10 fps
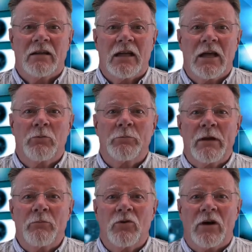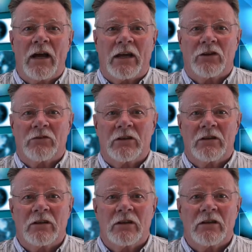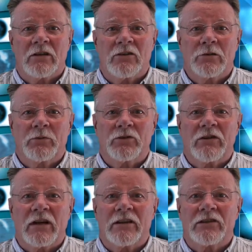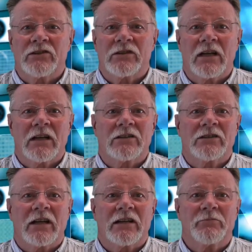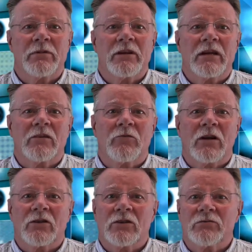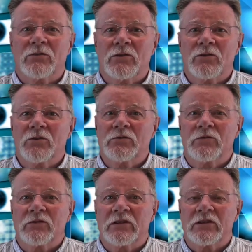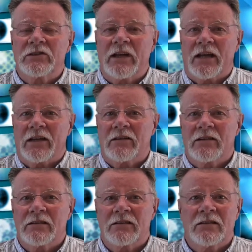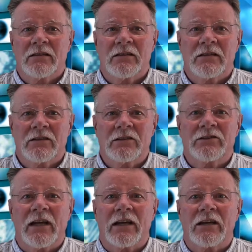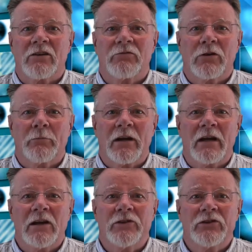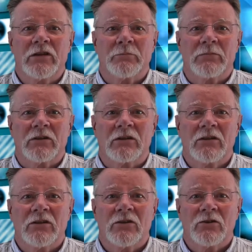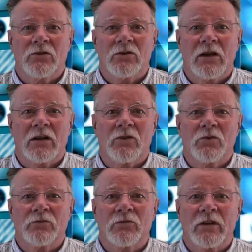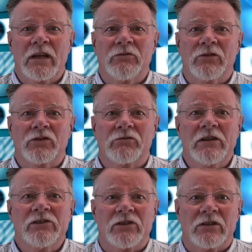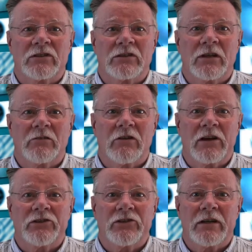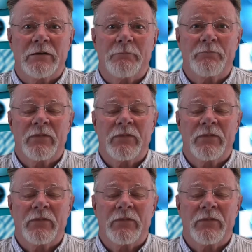It would be more accurate to portray this stance as being one of lawful dissent from an illegitimate or unlawful, even treasonous regime,